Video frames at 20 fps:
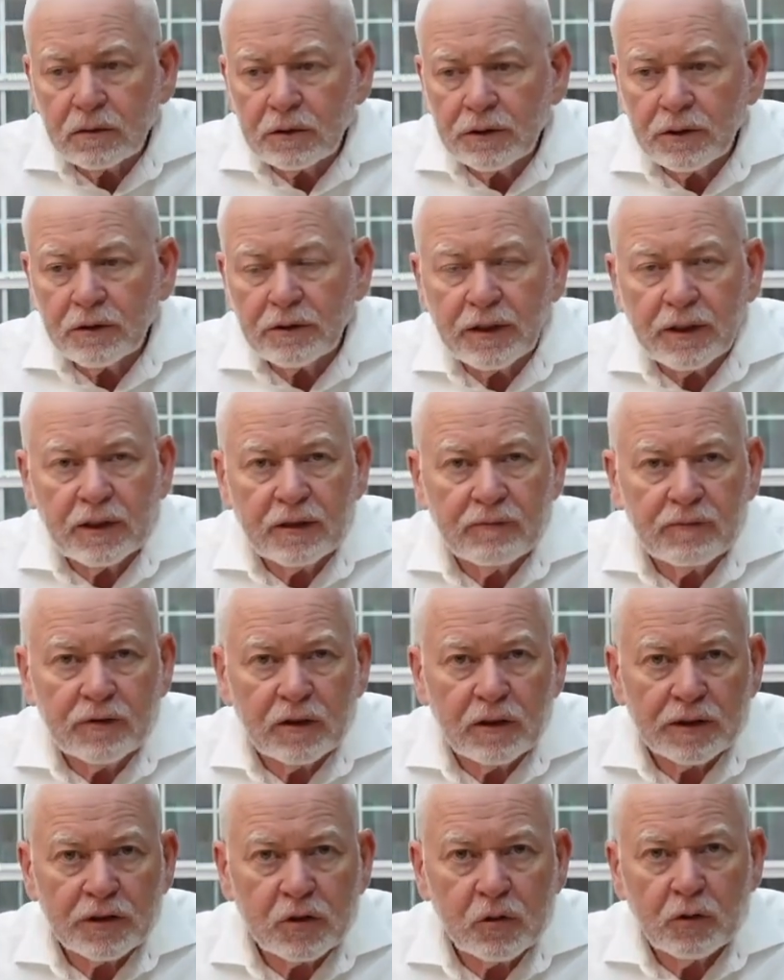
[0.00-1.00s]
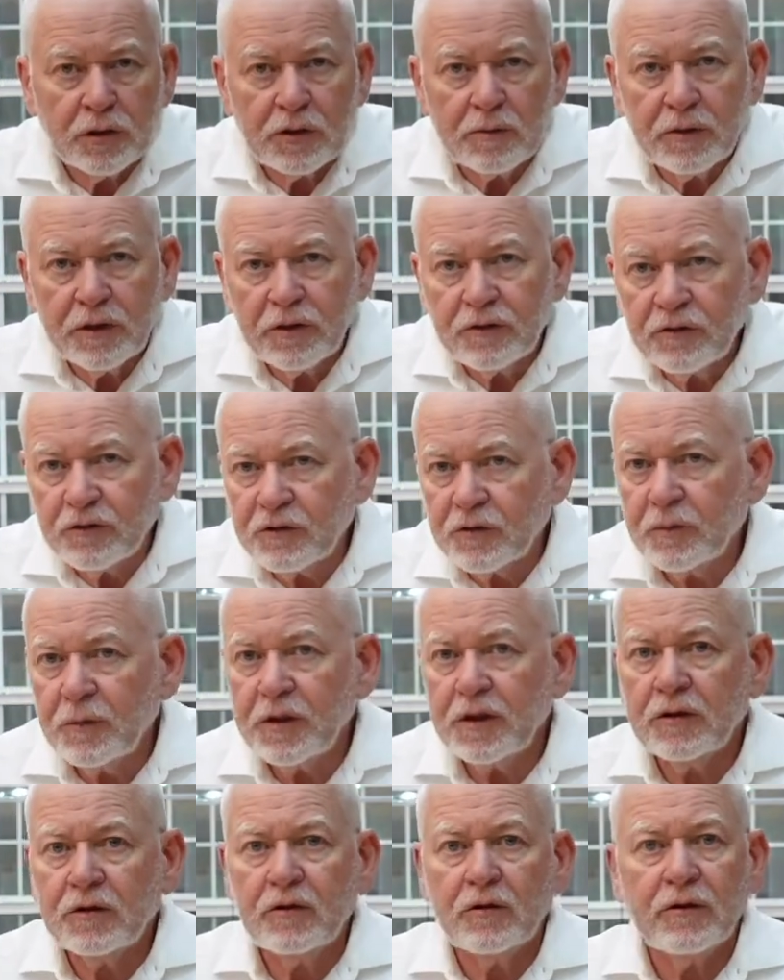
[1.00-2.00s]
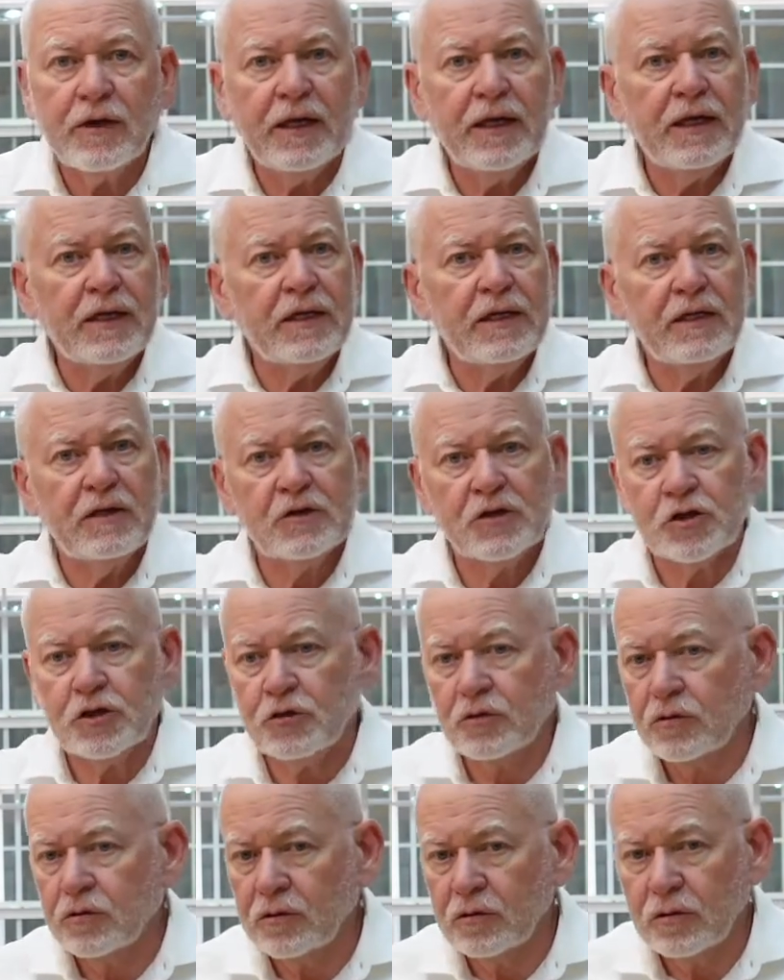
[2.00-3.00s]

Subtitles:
they give you like 20 minutes to speak to any issue